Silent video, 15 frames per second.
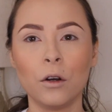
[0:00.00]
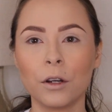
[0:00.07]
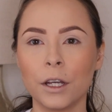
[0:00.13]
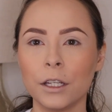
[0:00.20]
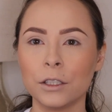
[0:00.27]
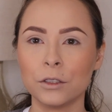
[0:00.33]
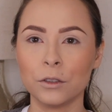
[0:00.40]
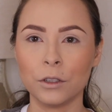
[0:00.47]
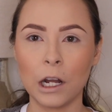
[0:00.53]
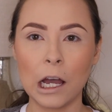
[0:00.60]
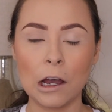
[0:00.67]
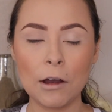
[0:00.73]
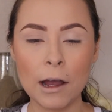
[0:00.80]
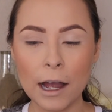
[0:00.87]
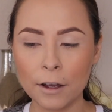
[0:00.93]
Okay, so
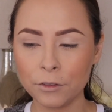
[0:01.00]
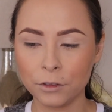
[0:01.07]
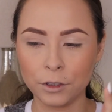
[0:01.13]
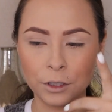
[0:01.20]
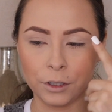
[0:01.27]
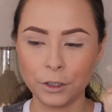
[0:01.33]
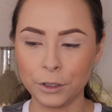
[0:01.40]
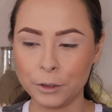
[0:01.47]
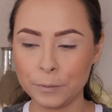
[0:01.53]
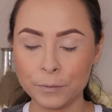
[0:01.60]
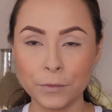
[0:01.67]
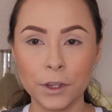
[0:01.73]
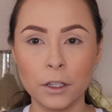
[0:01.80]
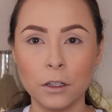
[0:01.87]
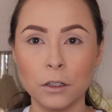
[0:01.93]
now
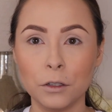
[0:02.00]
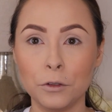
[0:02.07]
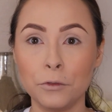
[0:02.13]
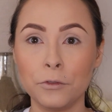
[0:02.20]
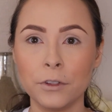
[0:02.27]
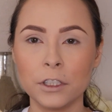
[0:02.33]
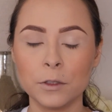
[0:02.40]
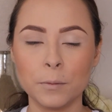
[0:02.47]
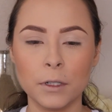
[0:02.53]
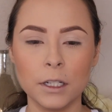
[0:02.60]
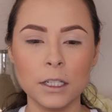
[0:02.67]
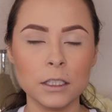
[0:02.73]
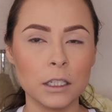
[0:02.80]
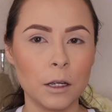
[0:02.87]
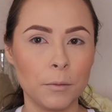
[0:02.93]
after the Fix
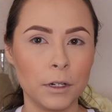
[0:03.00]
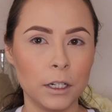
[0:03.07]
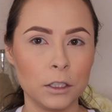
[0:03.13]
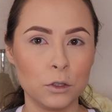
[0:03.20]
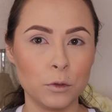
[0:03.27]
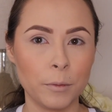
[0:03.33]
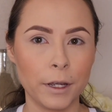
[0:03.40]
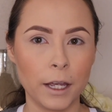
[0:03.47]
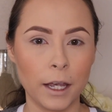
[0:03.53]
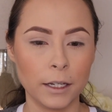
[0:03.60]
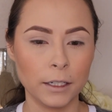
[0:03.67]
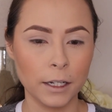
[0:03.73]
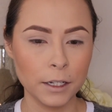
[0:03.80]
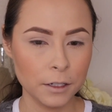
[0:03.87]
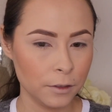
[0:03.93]
Plus, I'm gonna do my
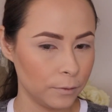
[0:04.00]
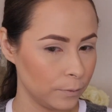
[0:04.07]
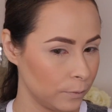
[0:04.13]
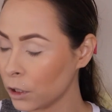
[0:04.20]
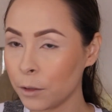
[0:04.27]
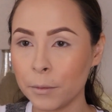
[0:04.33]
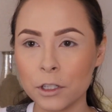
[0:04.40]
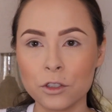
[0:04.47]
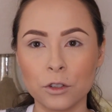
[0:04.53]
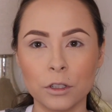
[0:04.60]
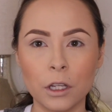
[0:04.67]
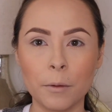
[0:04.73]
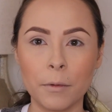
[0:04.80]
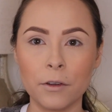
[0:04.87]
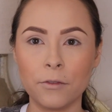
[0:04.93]
highlight. I wanna make
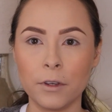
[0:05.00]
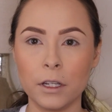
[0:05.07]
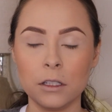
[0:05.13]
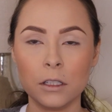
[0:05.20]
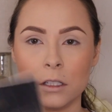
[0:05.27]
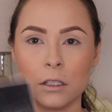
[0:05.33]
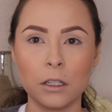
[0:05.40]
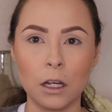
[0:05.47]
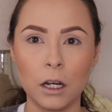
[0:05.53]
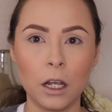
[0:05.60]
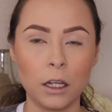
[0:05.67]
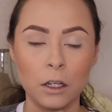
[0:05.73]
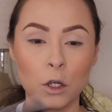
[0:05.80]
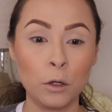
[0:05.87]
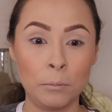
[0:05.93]
sure that my face is not
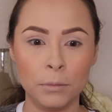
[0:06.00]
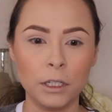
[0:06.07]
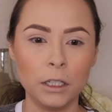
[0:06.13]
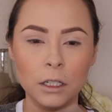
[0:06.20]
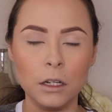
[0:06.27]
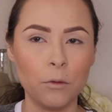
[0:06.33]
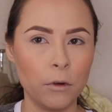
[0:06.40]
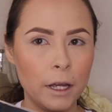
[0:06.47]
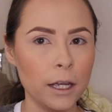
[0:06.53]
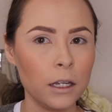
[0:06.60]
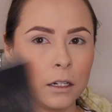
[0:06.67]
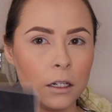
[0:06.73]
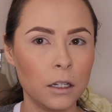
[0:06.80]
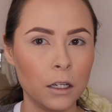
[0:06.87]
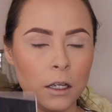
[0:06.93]
like completely
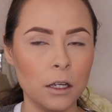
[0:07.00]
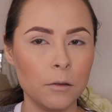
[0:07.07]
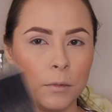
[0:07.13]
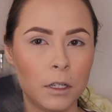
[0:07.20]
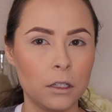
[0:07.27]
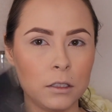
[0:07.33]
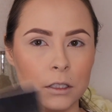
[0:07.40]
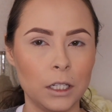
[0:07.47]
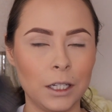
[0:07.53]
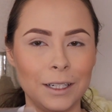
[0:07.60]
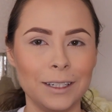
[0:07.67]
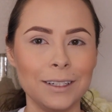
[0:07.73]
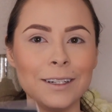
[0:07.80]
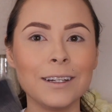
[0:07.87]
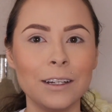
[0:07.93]
wet because
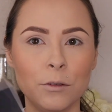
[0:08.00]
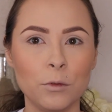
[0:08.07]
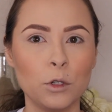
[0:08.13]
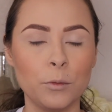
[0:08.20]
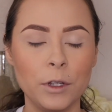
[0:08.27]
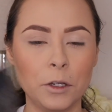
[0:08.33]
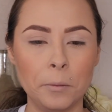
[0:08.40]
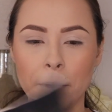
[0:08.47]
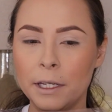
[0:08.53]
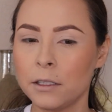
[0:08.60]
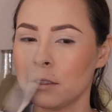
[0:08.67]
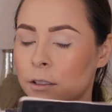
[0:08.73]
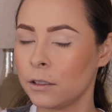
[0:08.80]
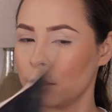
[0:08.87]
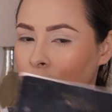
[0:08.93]
then it will be a
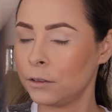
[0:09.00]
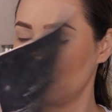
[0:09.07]
mess.